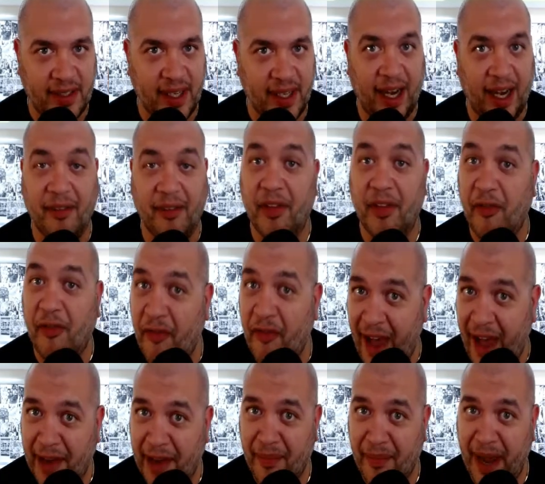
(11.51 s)
of the Fat
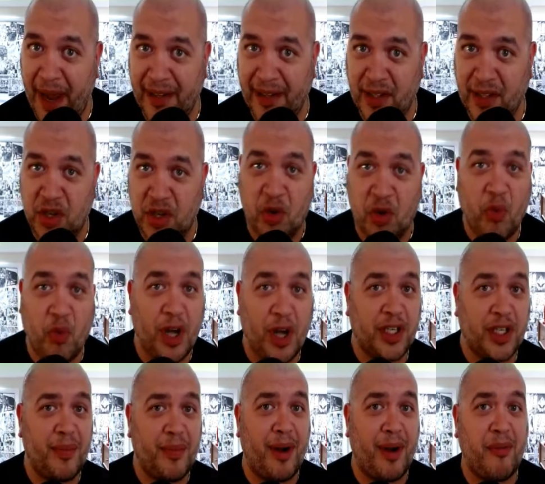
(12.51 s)
Mantis. You're watching
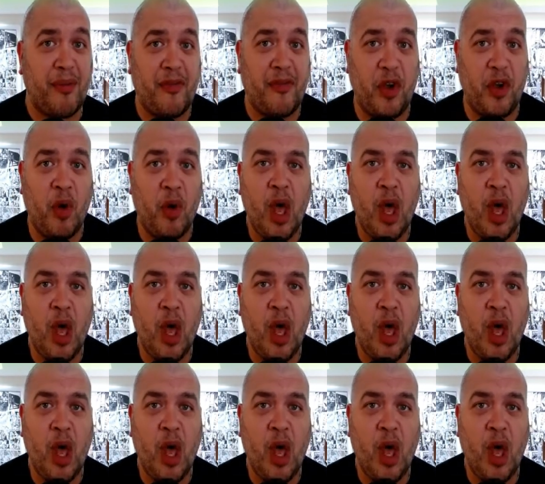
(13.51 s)
my review